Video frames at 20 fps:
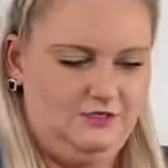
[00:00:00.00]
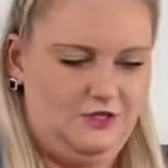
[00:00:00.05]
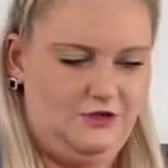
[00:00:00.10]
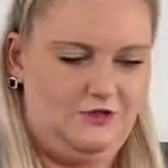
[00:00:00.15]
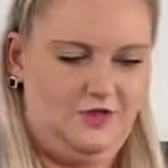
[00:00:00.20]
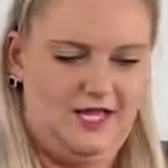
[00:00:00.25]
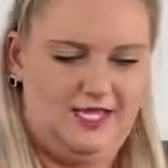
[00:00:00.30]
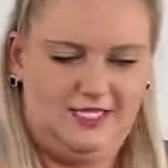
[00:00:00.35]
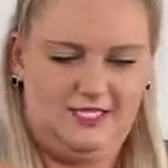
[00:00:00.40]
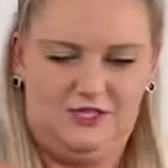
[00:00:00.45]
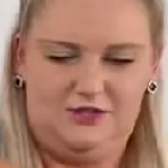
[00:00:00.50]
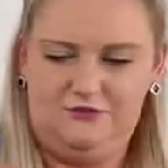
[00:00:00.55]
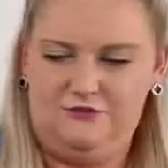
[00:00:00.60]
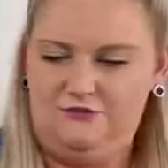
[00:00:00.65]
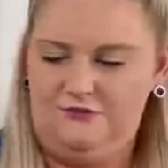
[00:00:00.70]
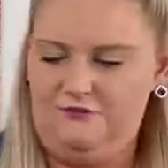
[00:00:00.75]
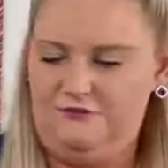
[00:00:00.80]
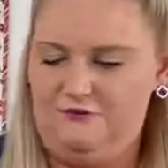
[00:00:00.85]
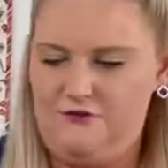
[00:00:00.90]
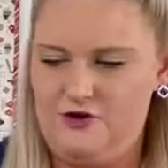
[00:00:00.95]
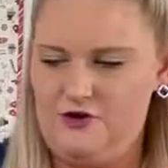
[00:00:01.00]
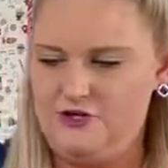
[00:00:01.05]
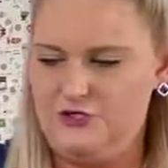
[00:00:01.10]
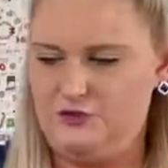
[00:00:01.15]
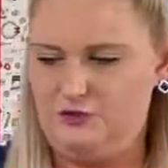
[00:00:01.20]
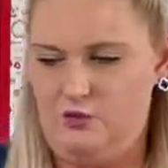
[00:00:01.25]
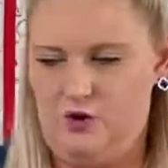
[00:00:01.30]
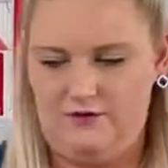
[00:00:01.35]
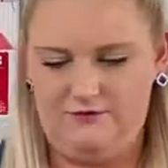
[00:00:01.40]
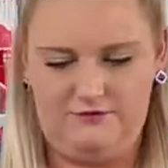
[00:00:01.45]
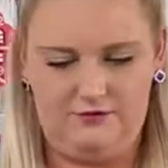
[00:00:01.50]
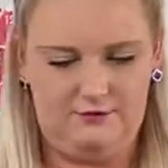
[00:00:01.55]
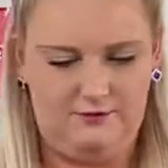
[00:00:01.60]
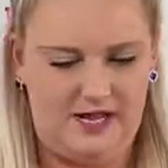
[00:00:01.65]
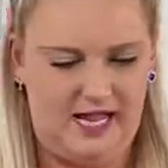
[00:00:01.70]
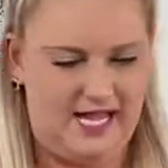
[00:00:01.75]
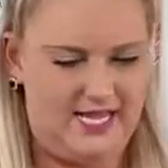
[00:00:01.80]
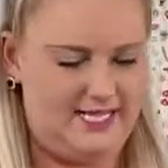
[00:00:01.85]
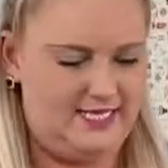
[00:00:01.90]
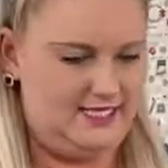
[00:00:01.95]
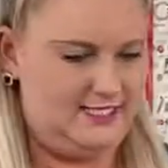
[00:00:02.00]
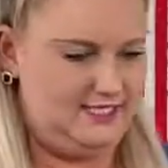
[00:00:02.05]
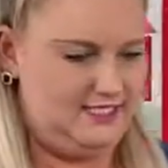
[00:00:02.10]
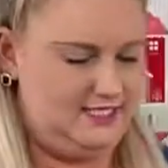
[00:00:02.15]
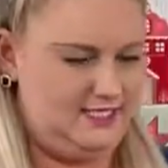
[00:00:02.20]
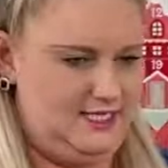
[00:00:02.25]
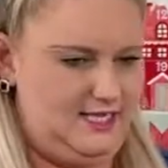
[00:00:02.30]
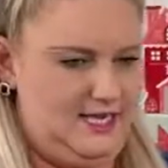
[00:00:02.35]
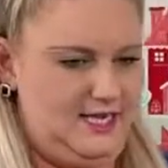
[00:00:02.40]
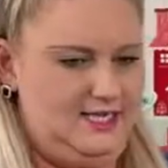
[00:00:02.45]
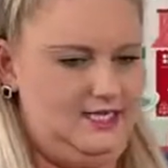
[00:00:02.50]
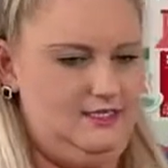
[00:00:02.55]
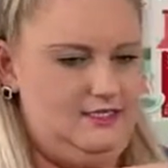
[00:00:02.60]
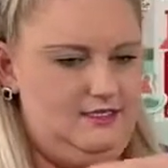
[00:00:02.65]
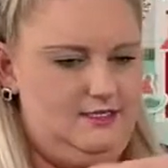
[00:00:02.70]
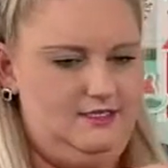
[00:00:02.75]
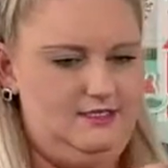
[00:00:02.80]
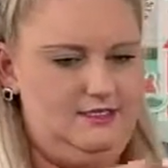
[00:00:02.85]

So that's the first one from By Annie today.